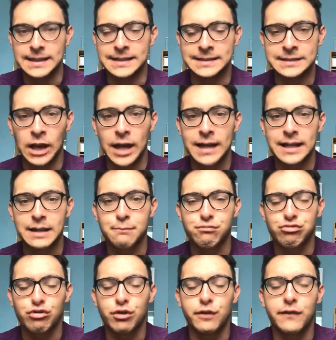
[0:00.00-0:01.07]
is certainly
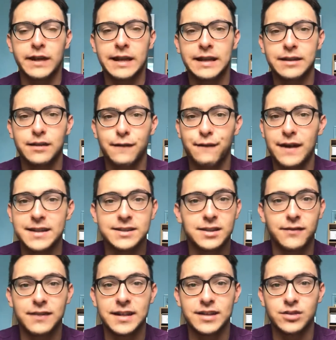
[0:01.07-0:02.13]
improving. And
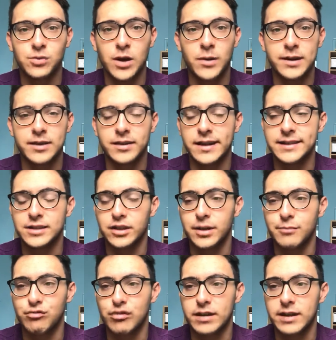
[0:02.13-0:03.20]
defensively as well, he's
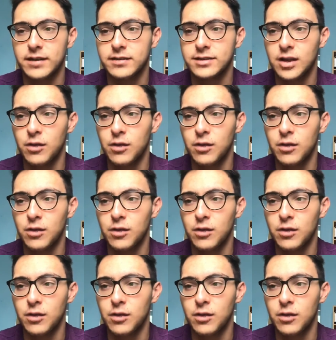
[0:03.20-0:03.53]
looking brilliant.